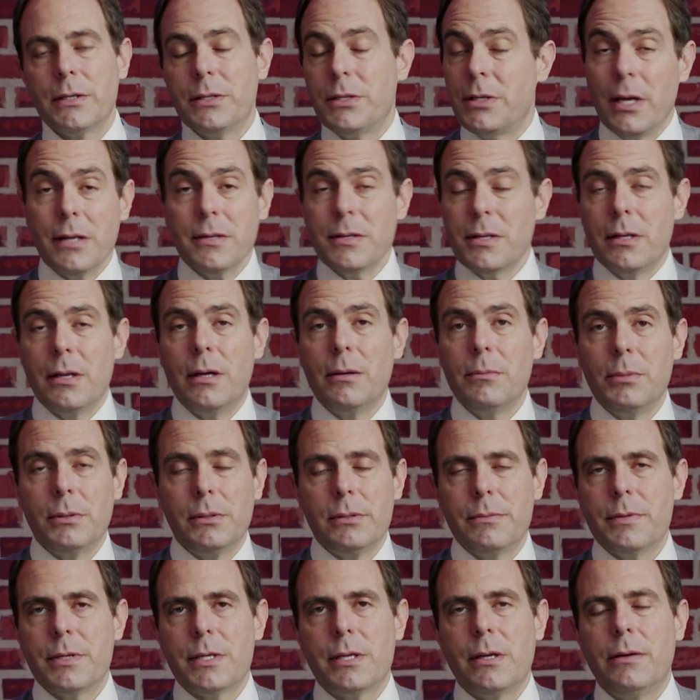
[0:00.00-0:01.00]
doesn't humble
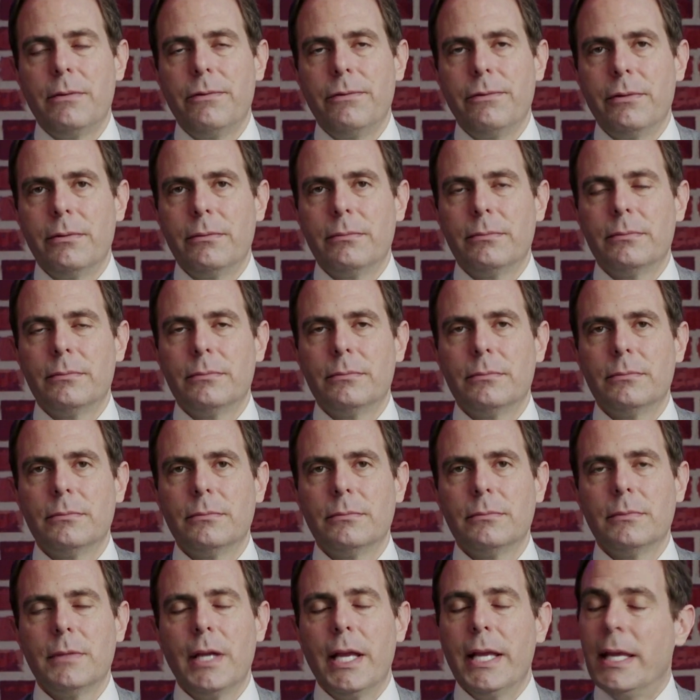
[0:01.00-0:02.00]
himself.
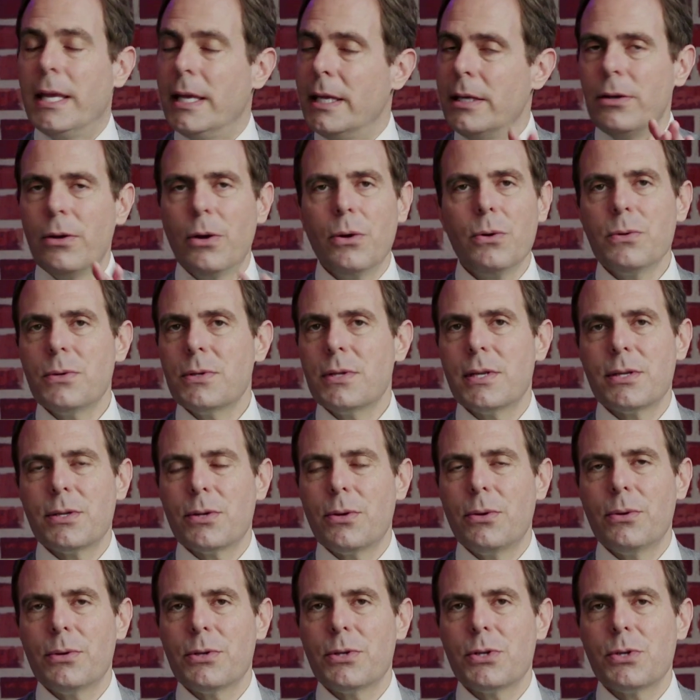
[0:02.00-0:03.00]
He knows this
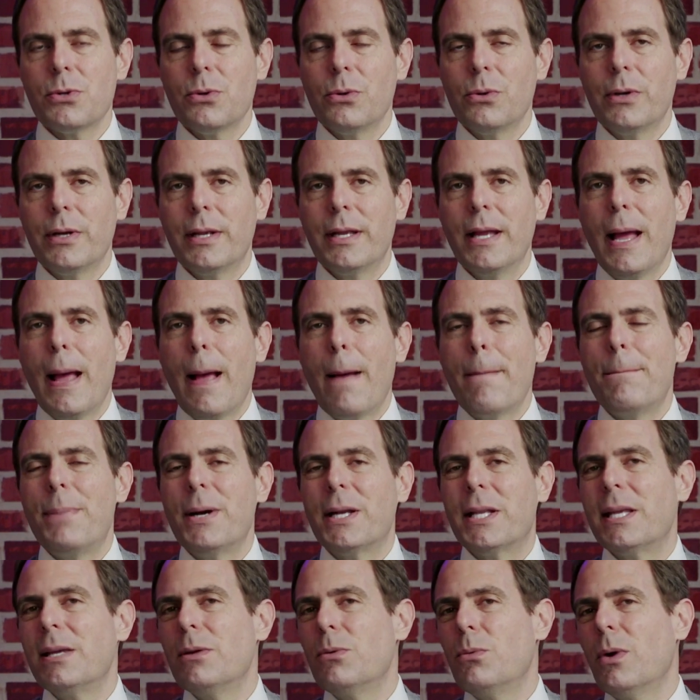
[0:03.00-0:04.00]
whole story,
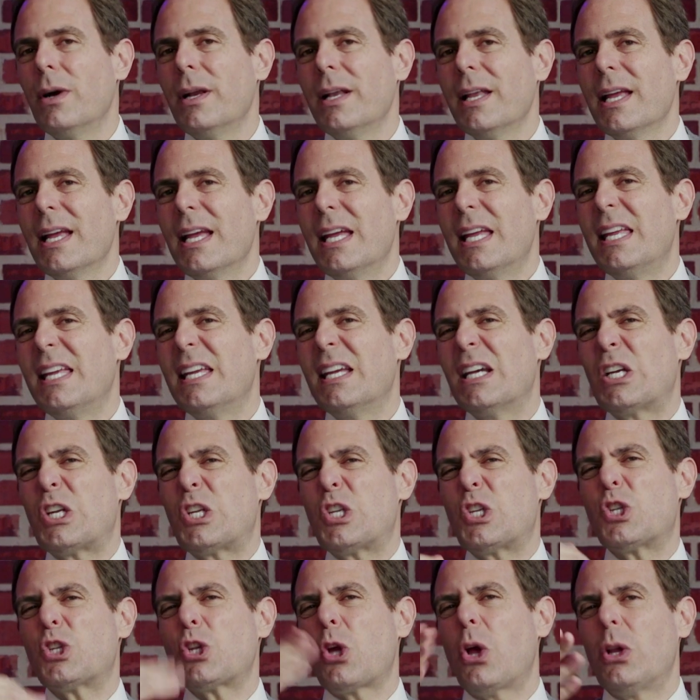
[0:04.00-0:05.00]
but he
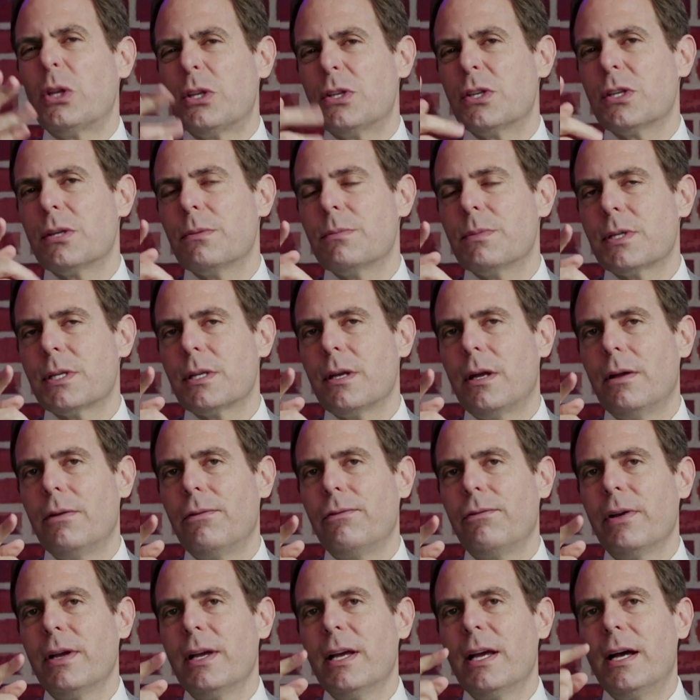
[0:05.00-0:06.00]
exalts
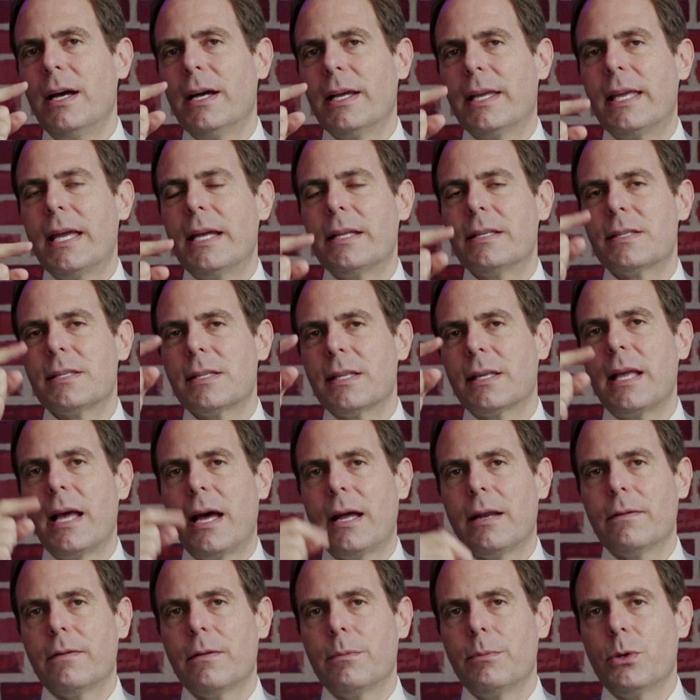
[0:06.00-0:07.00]
himself against the
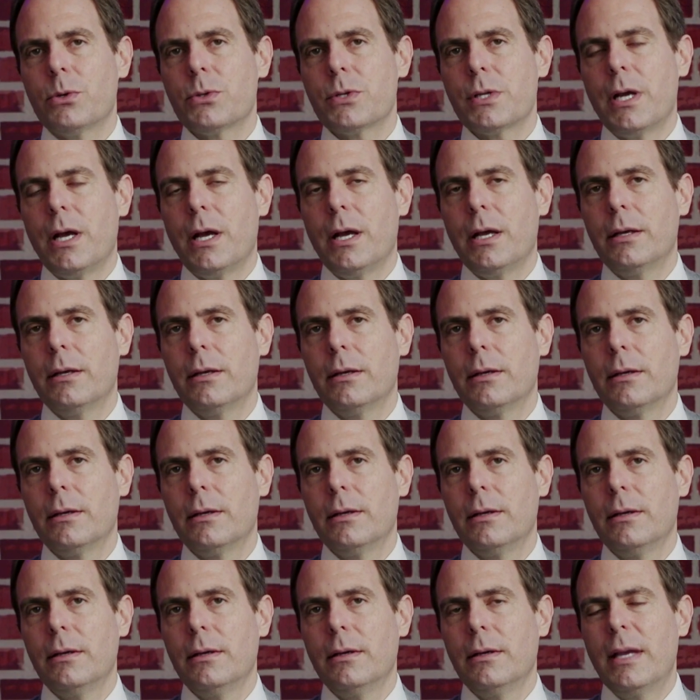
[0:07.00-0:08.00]
God of the Most High.
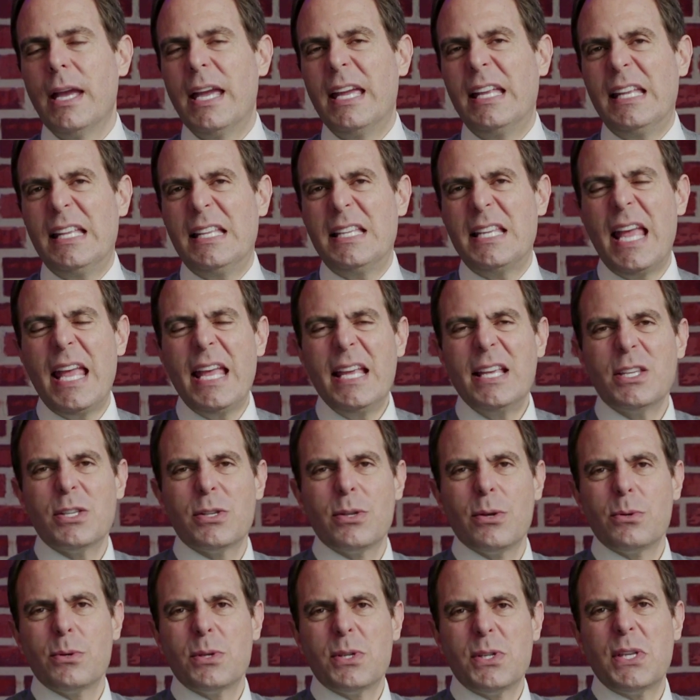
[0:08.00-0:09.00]
And he takes
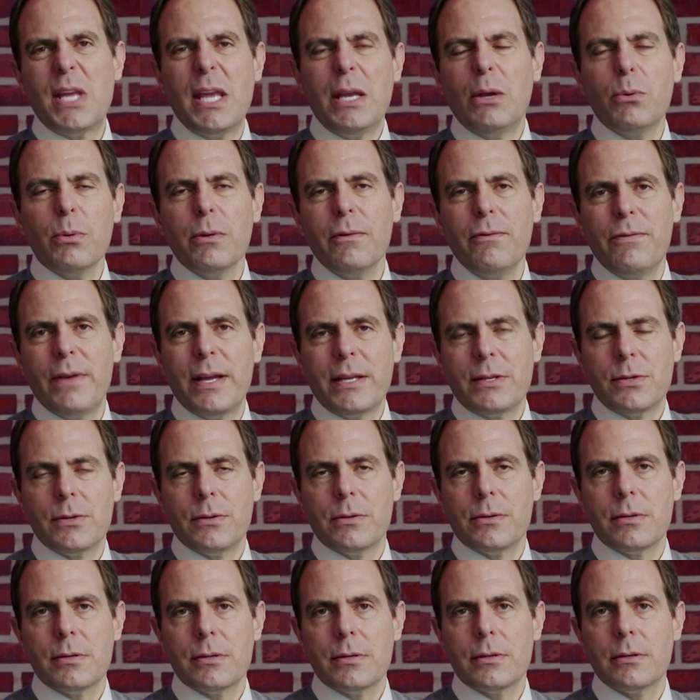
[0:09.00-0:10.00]
those sacred
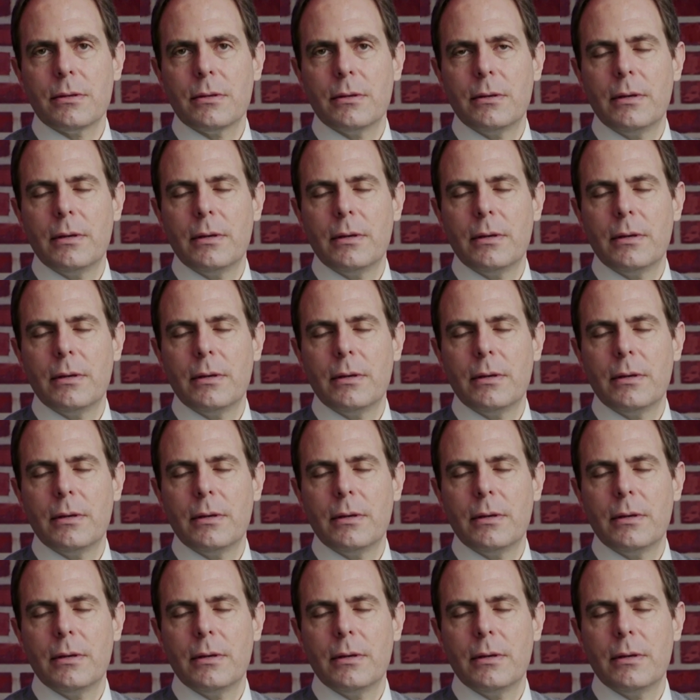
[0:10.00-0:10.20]
vessels.